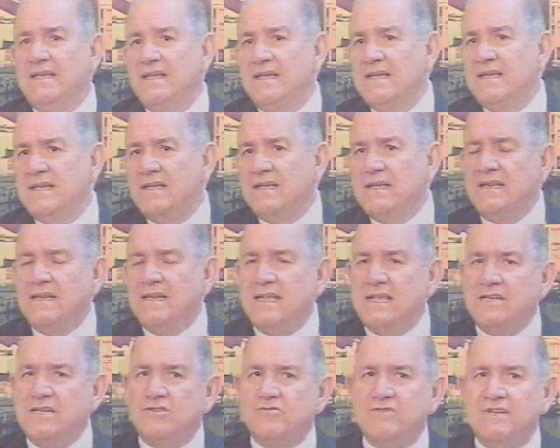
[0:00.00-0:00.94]
in the
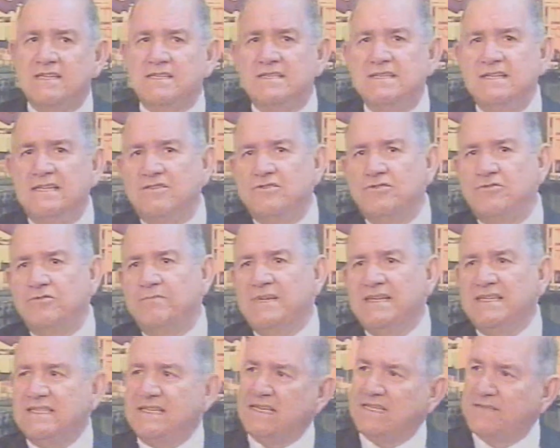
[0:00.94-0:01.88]
interest it should be
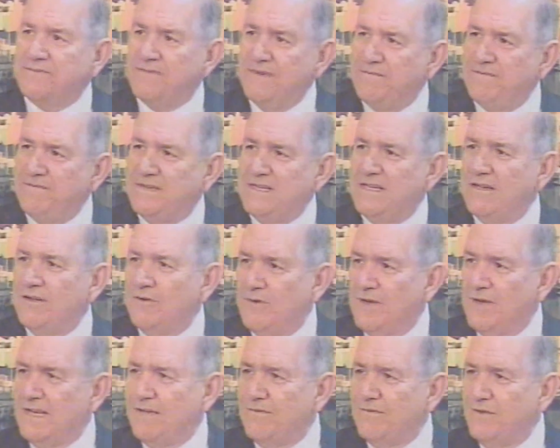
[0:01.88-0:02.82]
6,
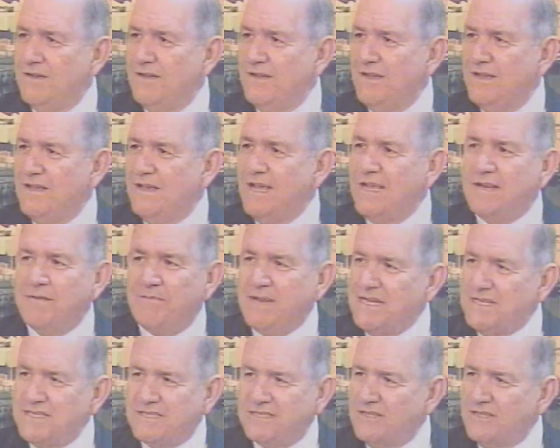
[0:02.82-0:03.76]
whatever. And the
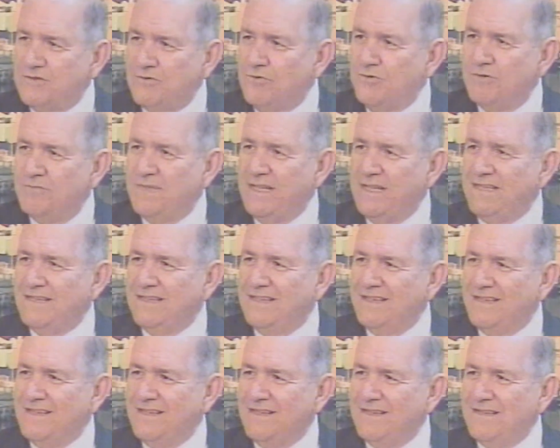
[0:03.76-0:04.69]
minister told me,
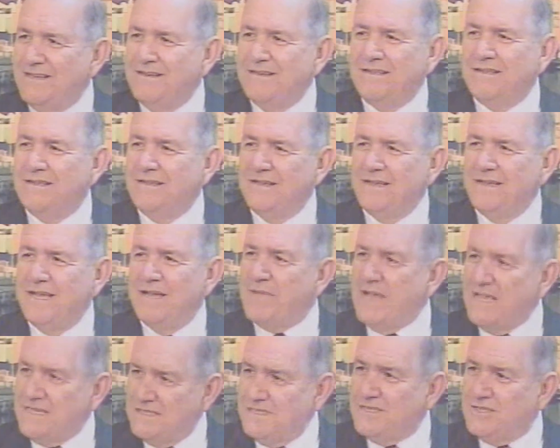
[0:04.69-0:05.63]

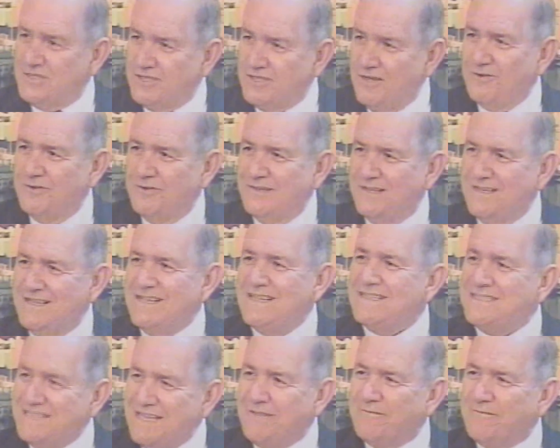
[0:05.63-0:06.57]
Ambassador Shawl, it's
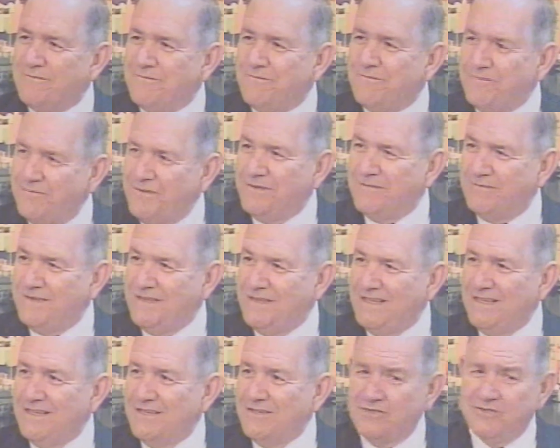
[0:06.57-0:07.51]
750.
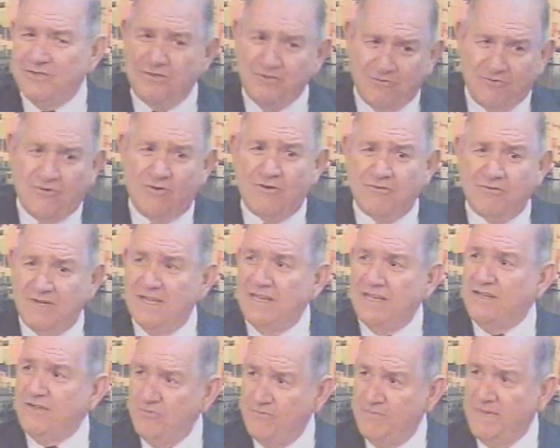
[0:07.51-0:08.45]
So you go there and
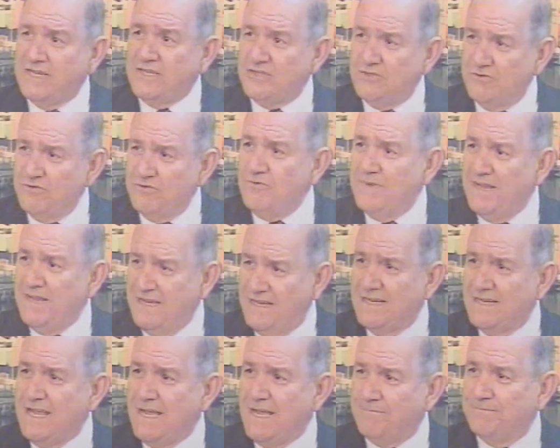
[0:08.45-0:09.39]
you make sure you make it
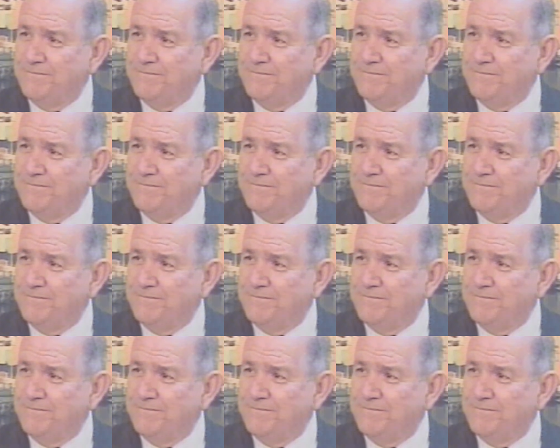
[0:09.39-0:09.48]
happen.